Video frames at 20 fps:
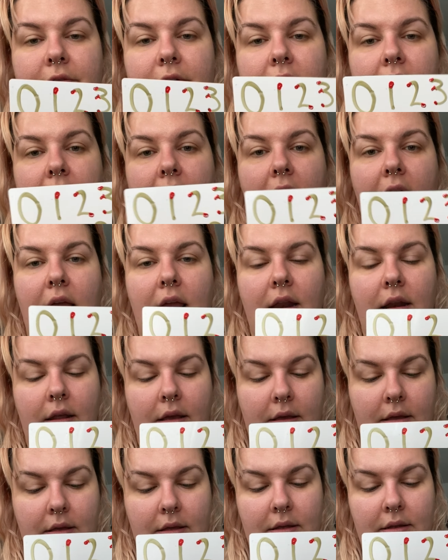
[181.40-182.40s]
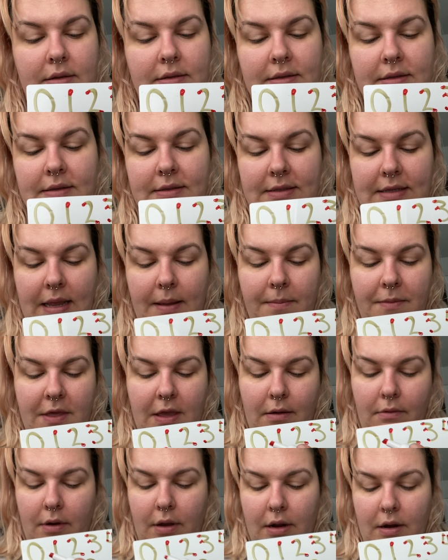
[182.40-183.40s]
for 8, same
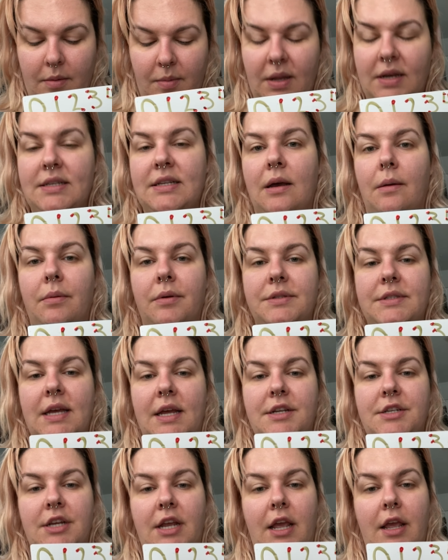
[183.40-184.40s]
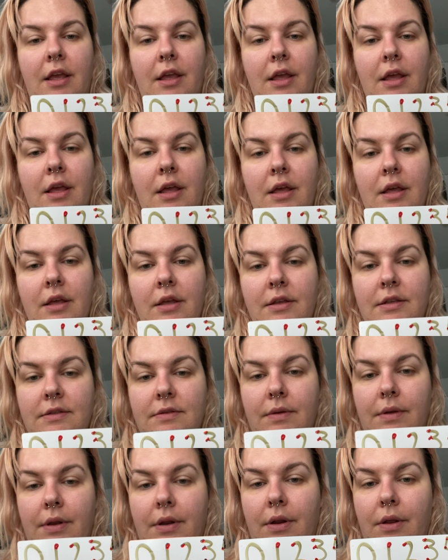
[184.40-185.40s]
thing, we're going to be double touching.
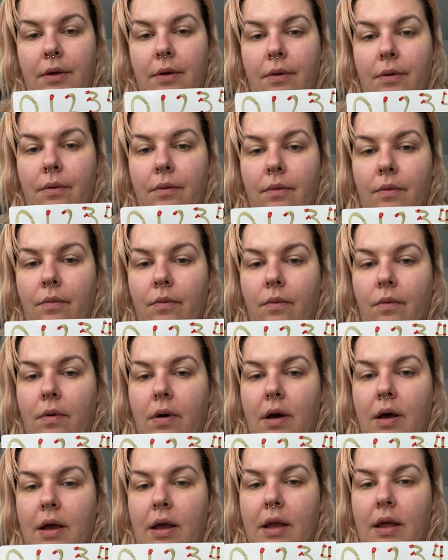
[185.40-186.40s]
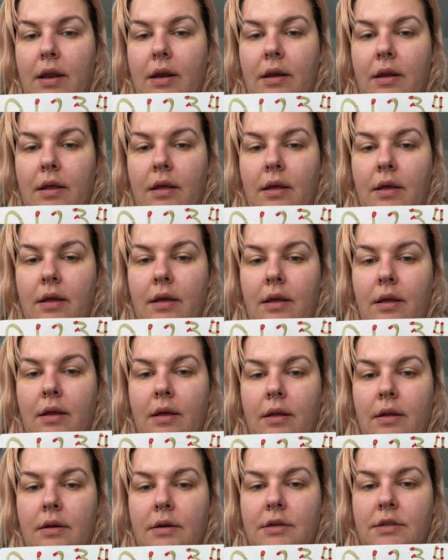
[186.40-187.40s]
So you do 1,
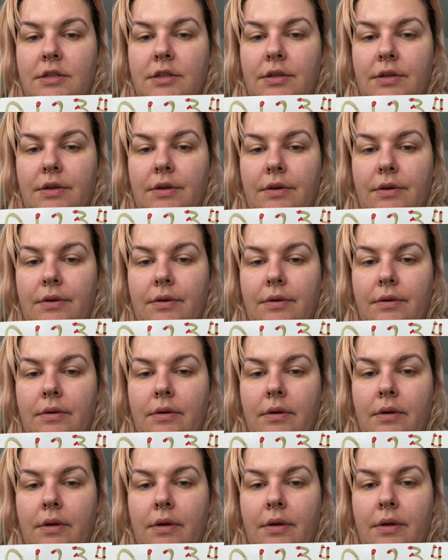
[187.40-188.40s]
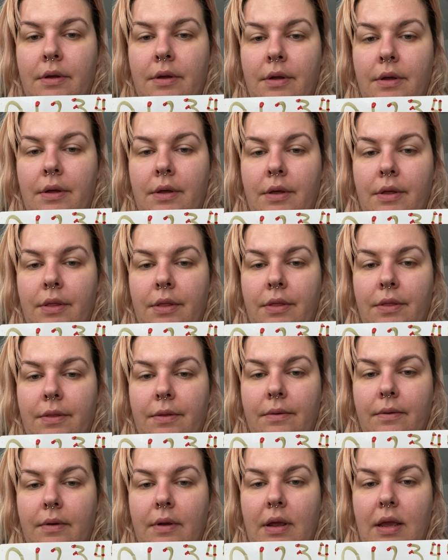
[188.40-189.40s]
2,
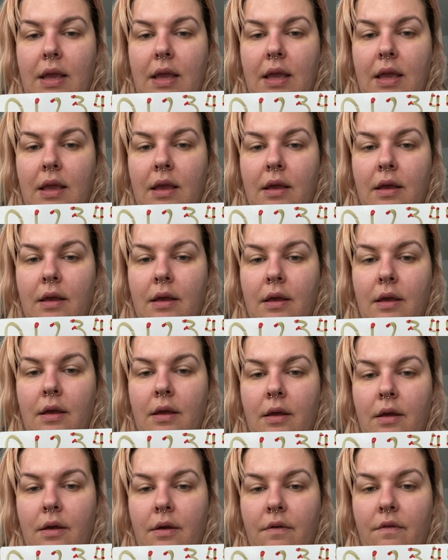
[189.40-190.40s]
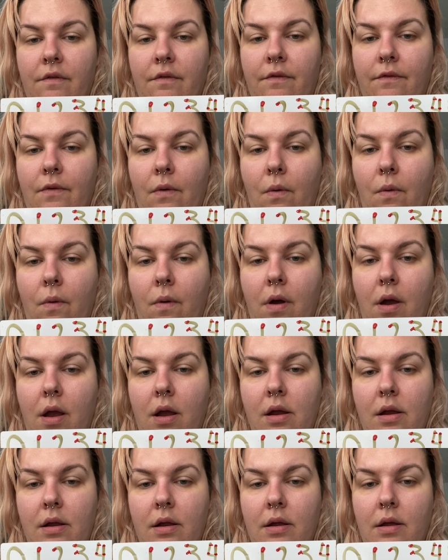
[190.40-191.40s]
3,
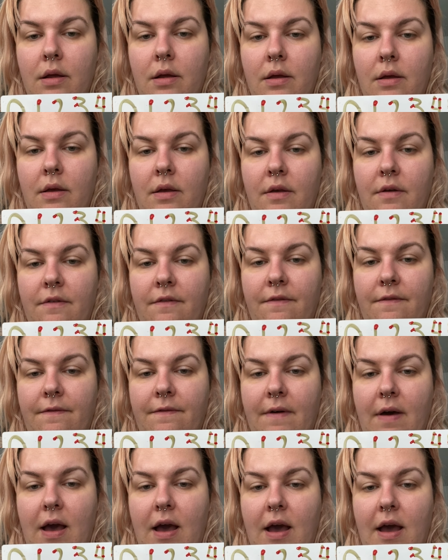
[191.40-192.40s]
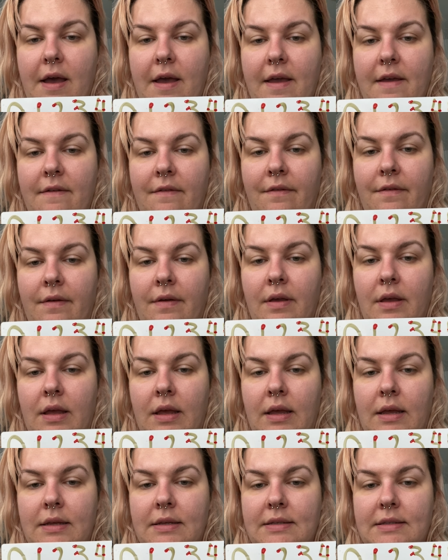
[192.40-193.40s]
4, 5,
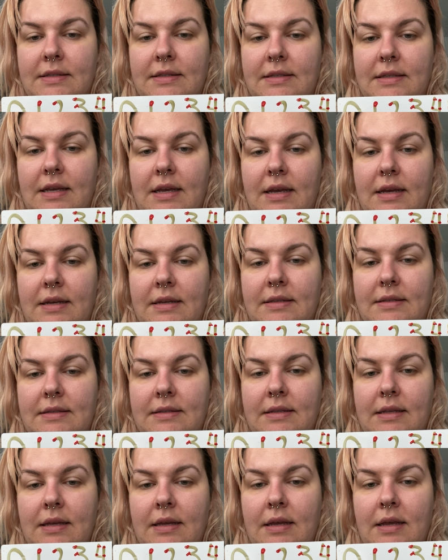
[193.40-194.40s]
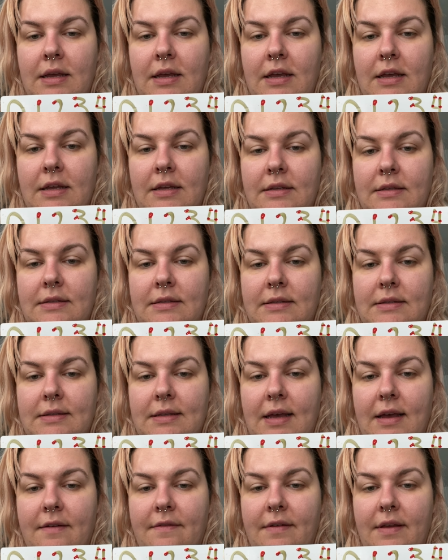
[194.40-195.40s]
6,
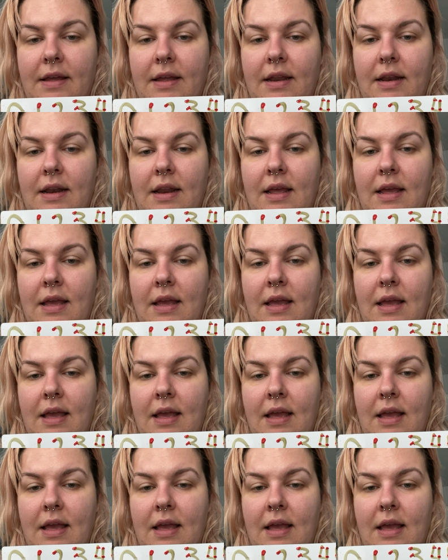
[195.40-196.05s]
7,